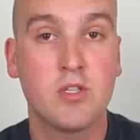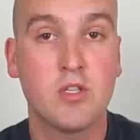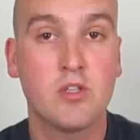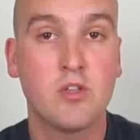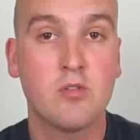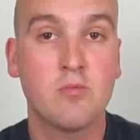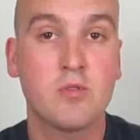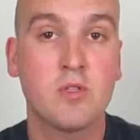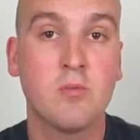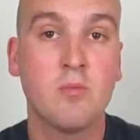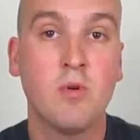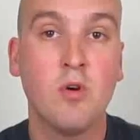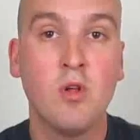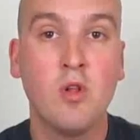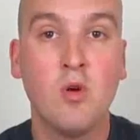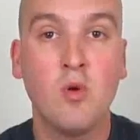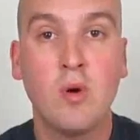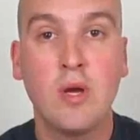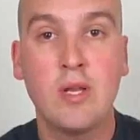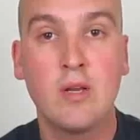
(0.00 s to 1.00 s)
This is
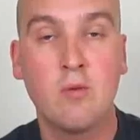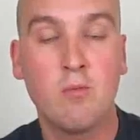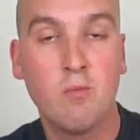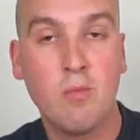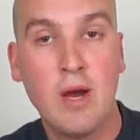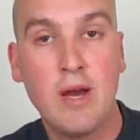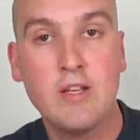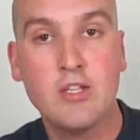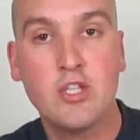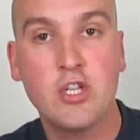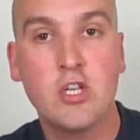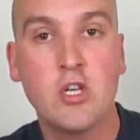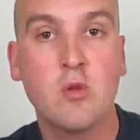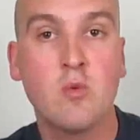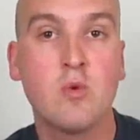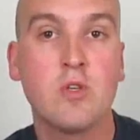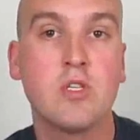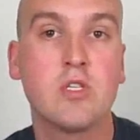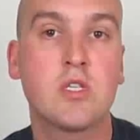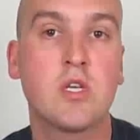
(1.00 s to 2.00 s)
Samuelo, and on my channel
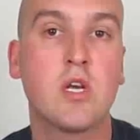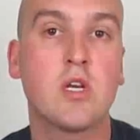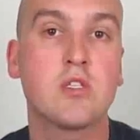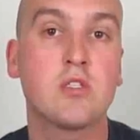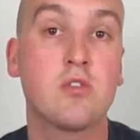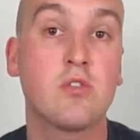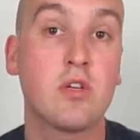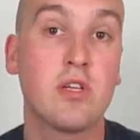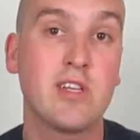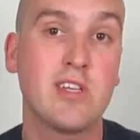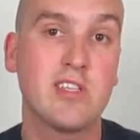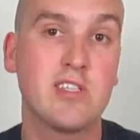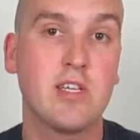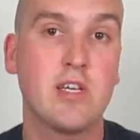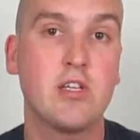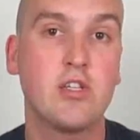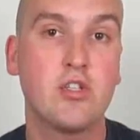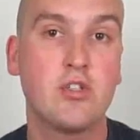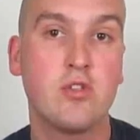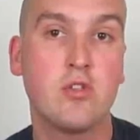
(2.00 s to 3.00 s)
we discuss
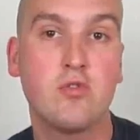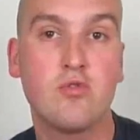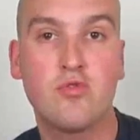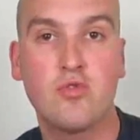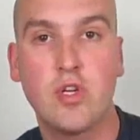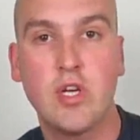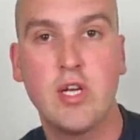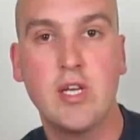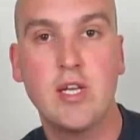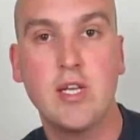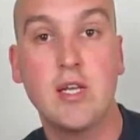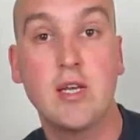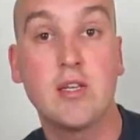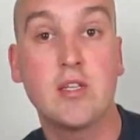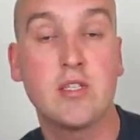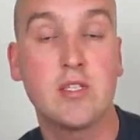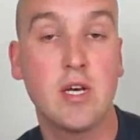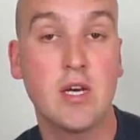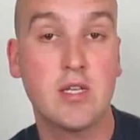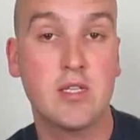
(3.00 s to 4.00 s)
organizational, training
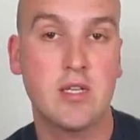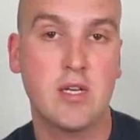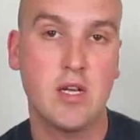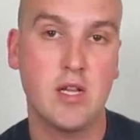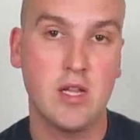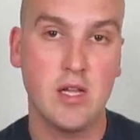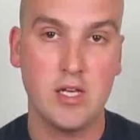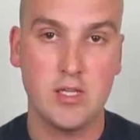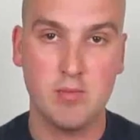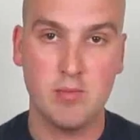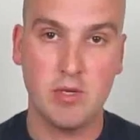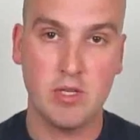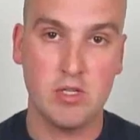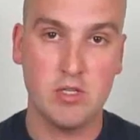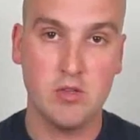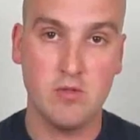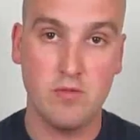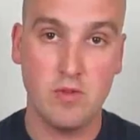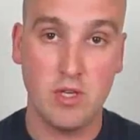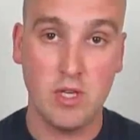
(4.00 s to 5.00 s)
and tactical
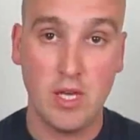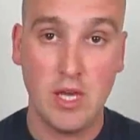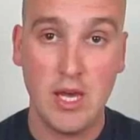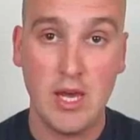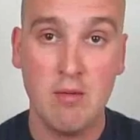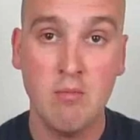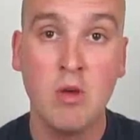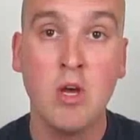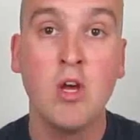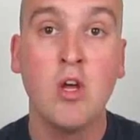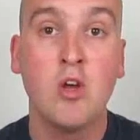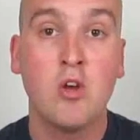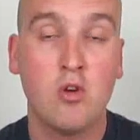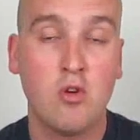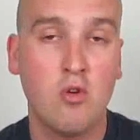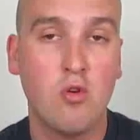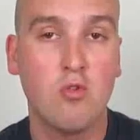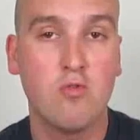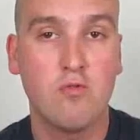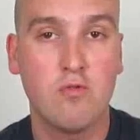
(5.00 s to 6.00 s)
aspects of the game
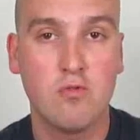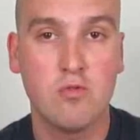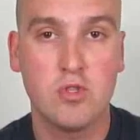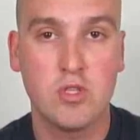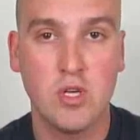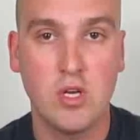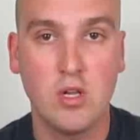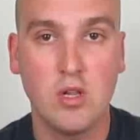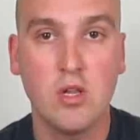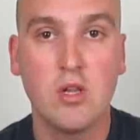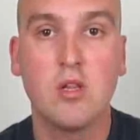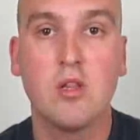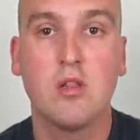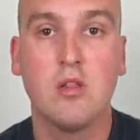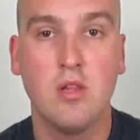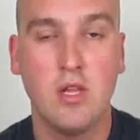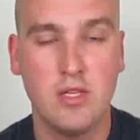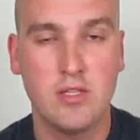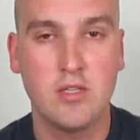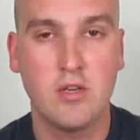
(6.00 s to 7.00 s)
called futsal.
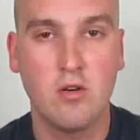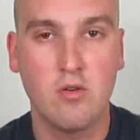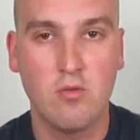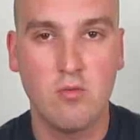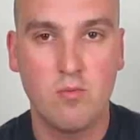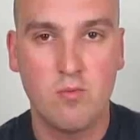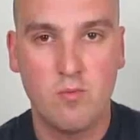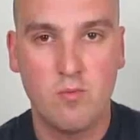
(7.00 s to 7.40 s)
Let's go!